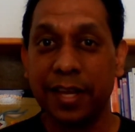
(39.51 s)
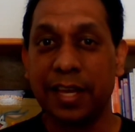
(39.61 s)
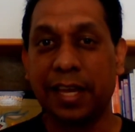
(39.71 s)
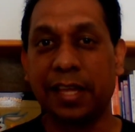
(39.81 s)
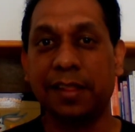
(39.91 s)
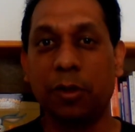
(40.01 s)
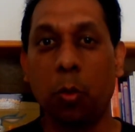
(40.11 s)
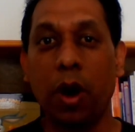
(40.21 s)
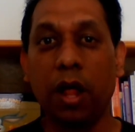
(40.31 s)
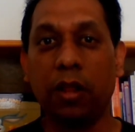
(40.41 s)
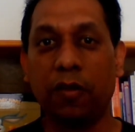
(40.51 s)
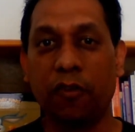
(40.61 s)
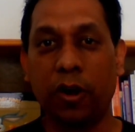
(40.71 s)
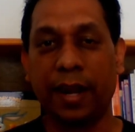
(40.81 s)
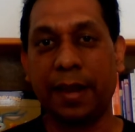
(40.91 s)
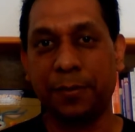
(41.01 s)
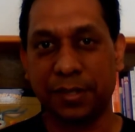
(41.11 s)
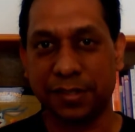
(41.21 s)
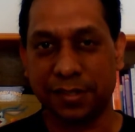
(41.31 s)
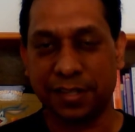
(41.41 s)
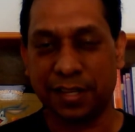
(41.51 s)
in the world of online business.